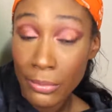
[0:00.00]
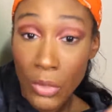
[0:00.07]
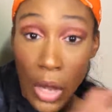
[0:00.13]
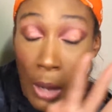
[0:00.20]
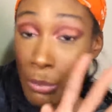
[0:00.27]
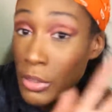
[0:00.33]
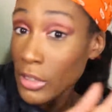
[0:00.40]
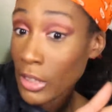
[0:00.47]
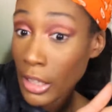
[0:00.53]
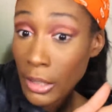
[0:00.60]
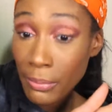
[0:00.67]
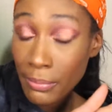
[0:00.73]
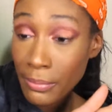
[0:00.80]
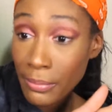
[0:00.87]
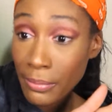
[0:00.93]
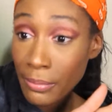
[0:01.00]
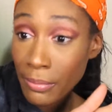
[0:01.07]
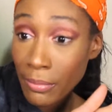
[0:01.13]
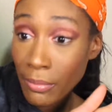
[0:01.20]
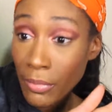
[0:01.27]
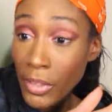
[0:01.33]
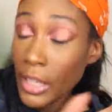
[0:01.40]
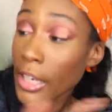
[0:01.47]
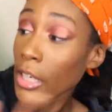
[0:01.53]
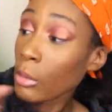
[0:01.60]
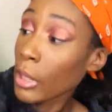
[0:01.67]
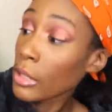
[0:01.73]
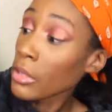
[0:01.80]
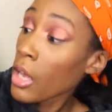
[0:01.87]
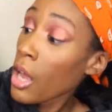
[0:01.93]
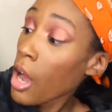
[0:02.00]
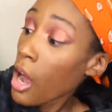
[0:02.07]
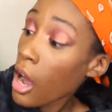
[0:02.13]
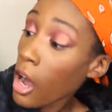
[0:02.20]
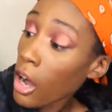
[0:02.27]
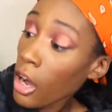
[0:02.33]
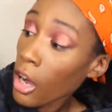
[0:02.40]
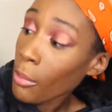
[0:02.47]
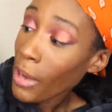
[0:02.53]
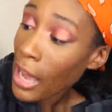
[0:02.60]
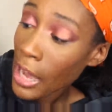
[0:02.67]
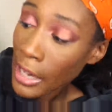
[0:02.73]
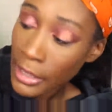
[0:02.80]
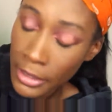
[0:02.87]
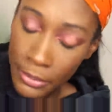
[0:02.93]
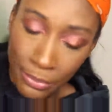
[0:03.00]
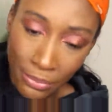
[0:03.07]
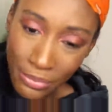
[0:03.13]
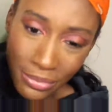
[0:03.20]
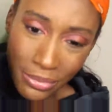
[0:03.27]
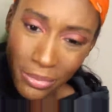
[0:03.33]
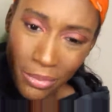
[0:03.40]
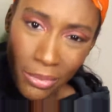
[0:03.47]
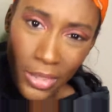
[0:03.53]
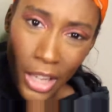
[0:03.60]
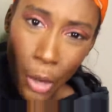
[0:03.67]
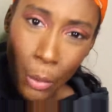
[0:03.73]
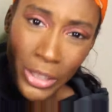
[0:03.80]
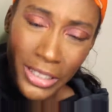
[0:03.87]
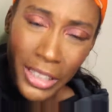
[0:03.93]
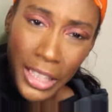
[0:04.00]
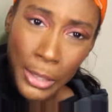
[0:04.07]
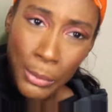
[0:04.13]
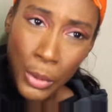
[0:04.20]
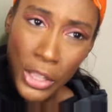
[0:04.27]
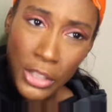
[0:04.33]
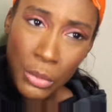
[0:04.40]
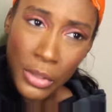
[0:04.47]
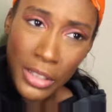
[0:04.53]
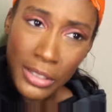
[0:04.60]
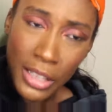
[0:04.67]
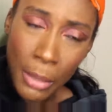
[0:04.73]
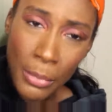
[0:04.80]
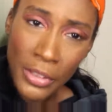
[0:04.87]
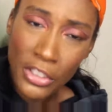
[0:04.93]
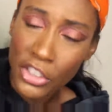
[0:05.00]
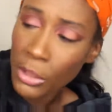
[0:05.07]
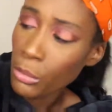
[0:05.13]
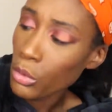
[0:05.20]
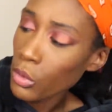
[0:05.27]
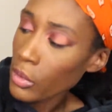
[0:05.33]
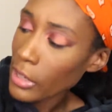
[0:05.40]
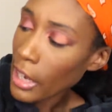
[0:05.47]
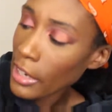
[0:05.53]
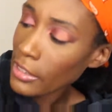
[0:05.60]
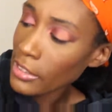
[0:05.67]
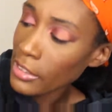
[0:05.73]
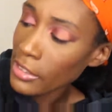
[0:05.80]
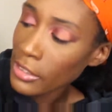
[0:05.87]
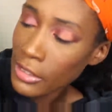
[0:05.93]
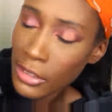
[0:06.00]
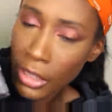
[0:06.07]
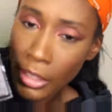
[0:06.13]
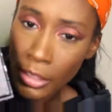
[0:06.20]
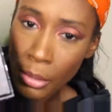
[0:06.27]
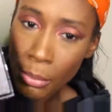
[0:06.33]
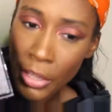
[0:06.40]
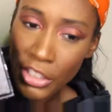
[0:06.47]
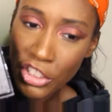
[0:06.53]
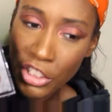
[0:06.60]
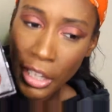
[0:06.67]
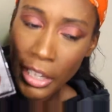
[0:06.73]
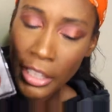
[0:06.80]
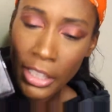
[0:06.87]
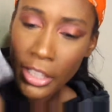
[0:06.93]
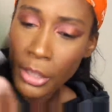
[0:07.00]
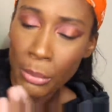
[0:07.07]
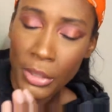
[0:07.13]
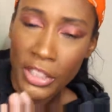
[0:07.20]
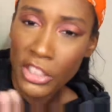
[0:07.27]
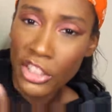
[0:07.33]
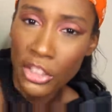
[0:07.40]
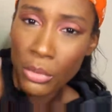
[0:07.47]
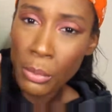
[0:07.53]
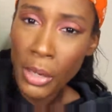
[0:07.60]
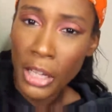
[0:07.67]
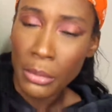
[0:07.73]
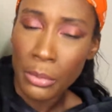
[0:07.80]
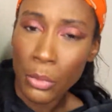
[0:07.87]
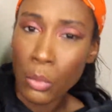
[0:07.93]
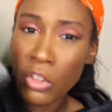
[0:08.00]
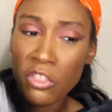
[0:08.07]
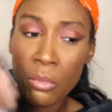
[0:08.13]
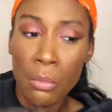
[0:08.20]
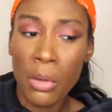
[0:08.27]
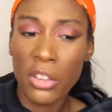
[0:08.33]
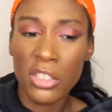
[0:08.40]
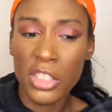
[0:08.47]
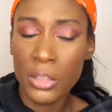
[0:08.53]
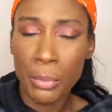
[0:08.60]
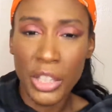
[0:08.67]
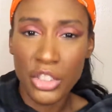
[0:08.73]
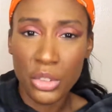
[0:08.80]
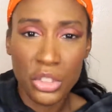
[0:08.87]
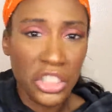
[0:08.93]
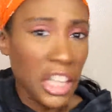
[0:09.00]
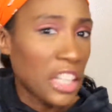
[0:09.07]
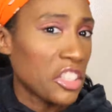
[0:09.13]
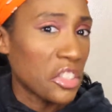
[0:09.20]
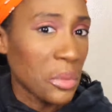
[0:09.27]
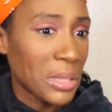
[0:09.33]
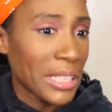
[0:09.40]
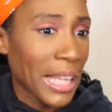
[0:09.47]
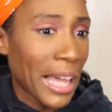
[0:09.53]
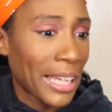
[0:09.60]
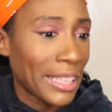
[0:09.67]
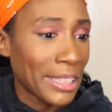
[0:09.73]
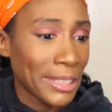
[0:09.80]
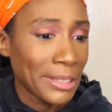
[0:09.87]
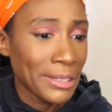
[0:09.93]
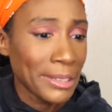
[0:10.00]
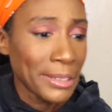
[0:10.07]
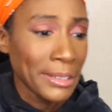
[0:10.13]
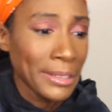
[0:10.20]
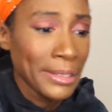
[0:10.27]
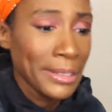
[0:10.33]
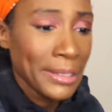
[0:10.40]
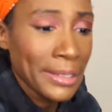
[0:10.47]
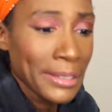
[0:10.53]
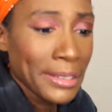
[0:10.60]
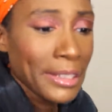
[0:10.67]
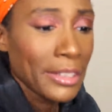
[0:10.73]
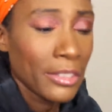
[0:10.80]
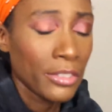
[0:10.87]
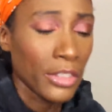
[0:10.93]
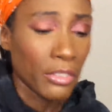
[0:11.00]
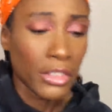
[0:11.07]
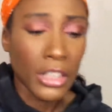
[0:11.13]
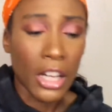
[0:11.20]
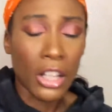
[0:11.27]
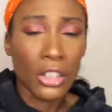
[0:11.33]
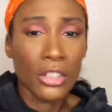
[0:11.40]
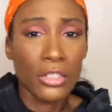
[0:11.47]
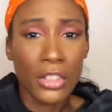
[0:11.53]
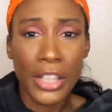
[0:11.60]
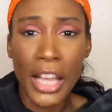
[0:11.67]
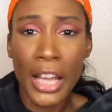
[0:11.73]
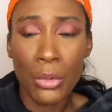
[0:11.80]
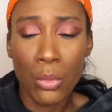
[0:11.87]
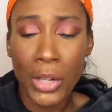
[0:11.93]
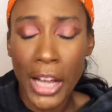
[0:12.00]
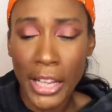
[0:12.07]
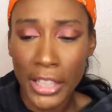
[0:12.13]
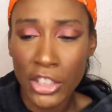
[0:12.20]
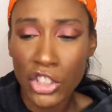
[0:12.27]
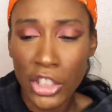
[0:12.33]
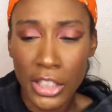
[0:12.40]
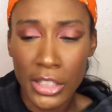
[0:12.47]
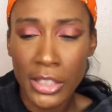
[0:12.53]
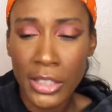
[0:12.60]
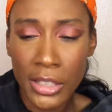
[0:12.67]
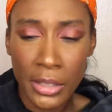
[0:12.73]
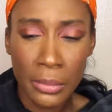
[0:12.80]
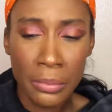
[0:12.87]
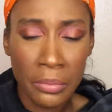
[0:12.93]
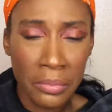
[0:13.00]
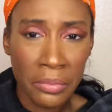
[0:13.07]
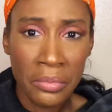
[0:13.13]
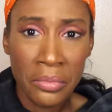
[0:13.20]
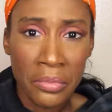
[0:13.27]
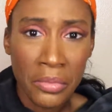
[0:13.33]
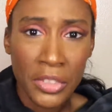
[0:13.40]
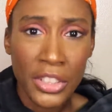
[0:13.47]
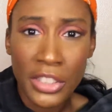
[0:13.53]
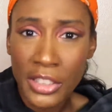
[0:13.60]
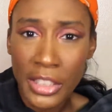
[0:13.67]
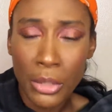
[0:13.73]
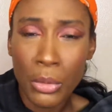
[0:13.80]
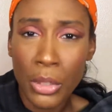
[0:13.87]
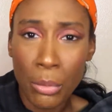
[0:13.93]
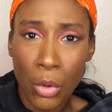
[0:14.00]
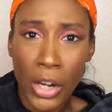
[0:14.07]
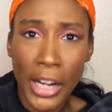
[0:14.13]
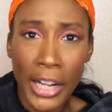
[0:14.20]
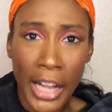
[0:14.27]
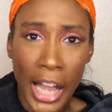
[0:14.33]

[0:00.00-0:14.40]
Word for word: I'm just saying. Anyway, I wasn't that impressed with this. I mean, the shimmers are nice. This is like the best shade in here, but this just reminds me of one from Mother's Special Shade, so it's like $50 for that when I can just stick with a brand